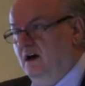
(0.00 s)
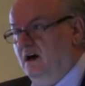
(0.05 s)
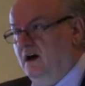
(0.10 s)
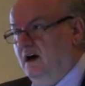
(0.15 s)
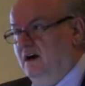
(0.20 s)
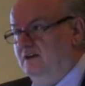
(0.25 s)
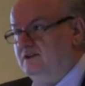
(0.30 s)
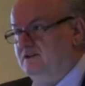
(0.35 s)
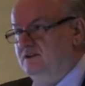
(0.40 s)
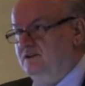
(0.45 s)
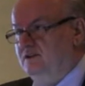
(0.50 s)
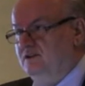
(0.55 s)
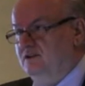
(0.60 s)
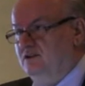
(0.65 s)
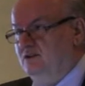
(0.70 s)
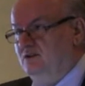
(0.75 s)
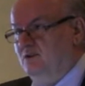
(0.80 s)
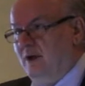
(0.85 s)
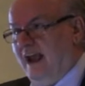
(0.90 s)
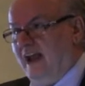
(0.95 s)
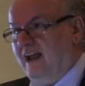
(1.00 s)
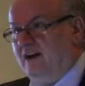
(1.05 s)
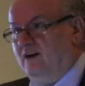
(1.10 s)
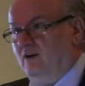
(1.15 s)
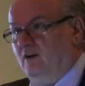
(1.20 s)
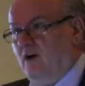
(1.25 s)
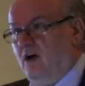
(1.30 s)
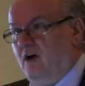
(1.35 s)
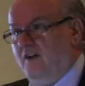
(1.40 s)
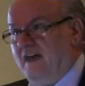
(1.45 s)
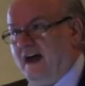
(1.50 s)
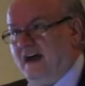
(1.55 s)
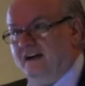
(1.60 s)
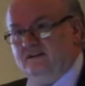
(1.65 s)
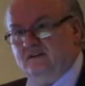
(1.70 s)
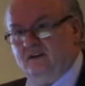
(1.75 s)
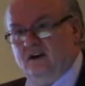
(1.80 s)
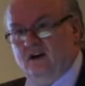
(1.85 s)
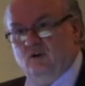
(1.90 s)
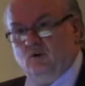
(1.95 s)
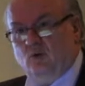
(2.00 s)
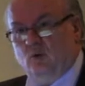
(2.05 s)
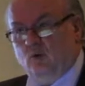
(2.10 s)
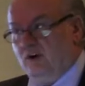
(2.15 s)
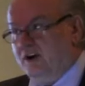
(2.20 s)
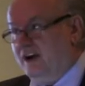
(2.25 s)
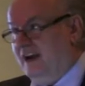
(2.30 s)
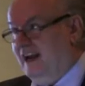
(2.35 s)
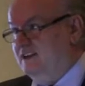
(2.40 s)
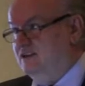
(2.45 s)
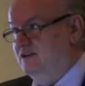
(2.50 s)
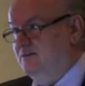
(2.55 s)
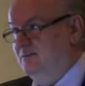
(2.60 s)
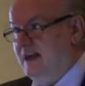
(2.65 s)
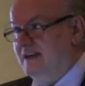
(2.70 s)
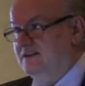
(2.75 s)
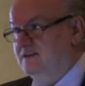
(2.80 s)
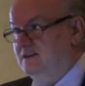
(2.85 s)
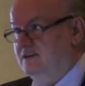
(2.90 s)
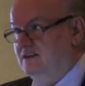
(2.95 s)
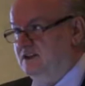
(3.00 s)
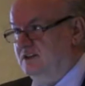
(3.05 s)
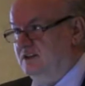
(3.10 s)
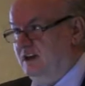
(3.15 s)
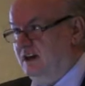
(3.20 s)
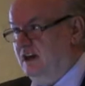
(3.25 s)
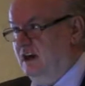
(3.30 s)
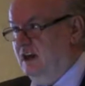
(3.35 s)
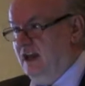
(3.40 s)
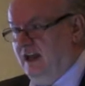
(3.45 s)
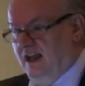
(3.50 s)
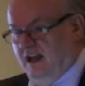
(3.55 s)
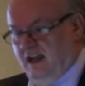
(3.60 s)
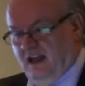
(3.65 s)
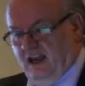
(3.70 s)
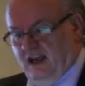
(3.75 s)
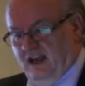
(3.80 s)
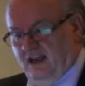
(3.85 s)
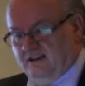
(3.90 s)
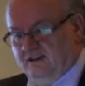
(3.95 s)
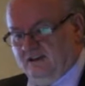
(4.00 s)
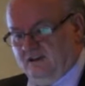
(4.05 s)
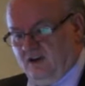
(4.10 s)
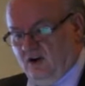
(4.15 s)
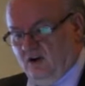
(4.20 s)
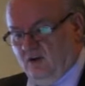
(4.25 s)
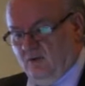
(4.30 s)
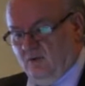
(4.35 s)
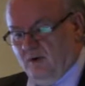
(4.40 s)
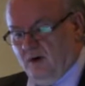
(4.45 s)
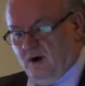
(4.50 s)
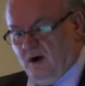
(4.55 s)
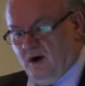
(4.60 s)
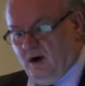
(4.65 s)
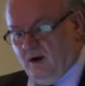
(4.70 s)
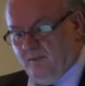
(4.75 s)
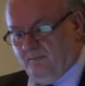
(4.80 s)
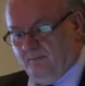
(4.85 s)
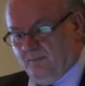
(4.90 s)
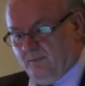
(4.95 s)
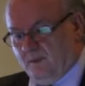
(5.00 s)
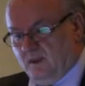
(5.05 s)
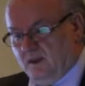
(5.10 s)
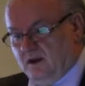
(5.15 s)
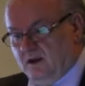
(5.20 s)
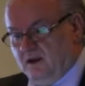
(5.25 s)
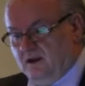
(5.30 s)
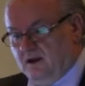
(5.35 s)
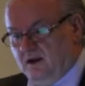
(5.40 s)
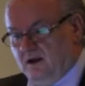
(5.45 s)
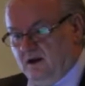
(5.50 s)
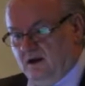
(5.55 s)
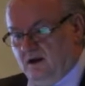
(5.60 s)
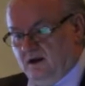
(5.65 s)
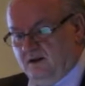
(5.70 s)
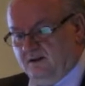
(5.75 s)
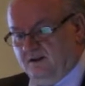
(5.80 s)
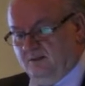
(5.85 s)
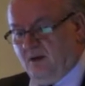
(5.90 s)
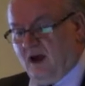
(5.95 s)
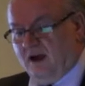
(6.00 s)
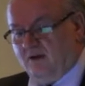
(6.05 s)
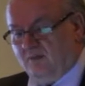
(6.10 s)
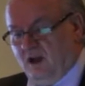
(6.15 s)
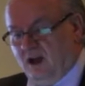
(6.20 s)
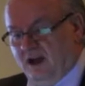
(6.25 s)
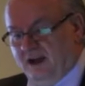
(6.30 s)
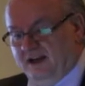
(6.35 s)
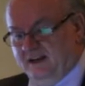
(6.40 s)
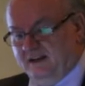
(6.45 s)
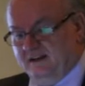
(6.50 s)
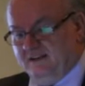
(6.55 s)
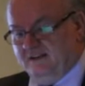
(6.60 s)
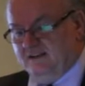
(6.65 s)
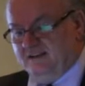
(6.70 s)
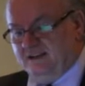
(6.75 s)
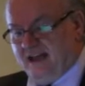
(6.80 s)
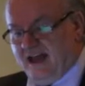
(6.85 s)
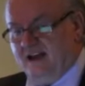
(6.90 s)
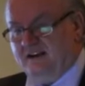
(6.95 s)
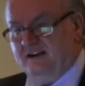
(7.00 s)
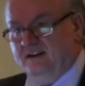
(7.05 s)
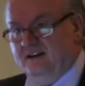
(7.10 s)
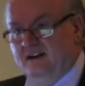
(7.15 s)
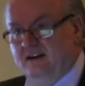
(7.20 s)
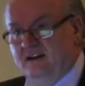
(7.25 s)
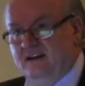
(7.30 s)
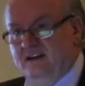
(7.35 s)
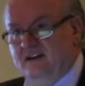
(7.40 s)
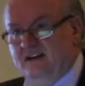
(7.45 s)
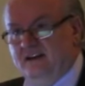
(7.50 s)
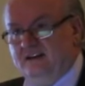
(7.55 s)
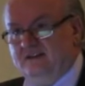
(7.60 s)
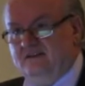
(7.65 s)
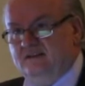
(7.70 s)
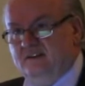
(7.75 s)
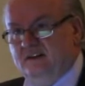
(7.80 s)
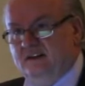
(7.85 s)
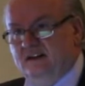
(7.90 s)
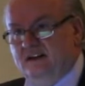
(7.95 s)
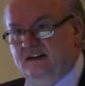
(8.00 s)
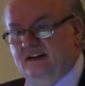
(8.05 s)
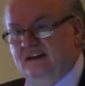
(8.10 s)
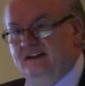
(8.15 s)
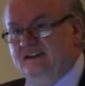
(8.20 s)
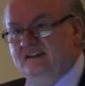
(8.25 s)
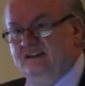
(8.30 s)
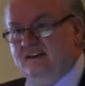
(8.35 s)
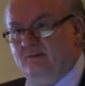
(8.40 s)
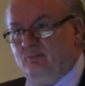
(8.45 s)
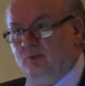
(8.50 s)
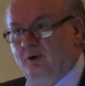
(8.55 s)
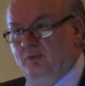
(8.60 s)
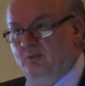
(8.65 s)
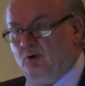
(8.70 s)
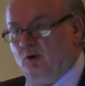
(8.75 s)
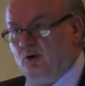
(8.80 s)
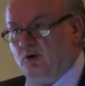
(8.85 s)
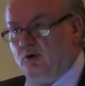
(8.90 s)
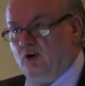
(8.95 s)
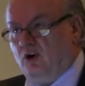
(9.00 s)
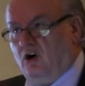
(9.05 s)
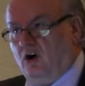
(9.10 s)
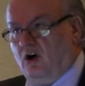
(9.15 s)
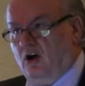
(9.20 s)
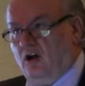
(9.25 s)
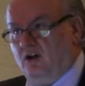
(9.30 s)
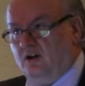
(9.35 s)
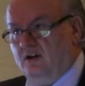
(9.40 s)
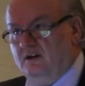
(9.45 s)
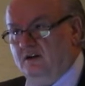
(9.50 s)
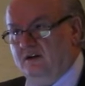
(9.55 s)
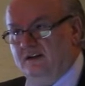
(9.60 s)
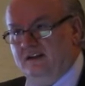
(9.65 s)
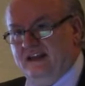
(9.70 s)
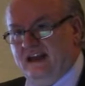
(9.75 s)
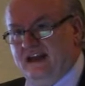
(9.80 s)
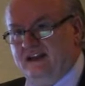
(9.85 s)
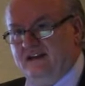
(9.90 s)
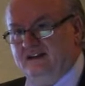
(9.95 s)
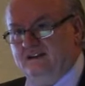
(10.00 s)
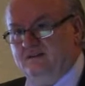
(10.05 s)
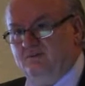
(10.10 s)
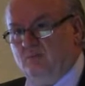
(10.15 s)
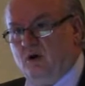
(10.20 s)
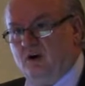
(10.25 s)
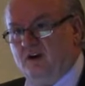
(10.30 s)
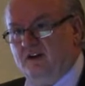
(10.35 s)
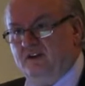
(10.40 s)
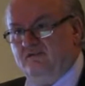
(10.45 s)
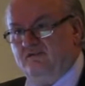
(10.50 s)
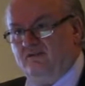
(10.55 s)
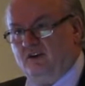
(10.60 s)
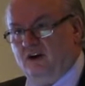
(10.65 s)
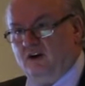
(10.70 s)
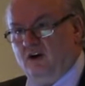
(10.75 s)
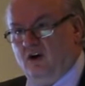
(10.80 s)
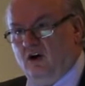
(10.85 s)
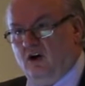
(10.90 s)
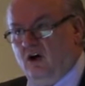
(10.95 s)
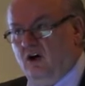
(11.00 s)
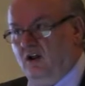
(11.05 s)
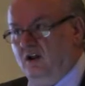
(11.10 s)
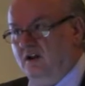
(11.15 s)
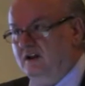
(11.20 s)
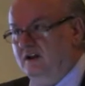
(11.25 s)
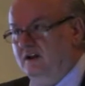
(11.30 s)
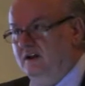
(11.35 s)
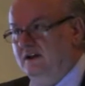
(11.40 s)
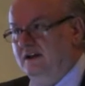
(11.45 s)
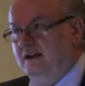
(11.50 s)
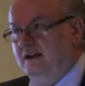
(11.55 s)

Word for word: to handle all that coordination messaging. And so the bottom line is that this eCPRI protocol that is part of the front haul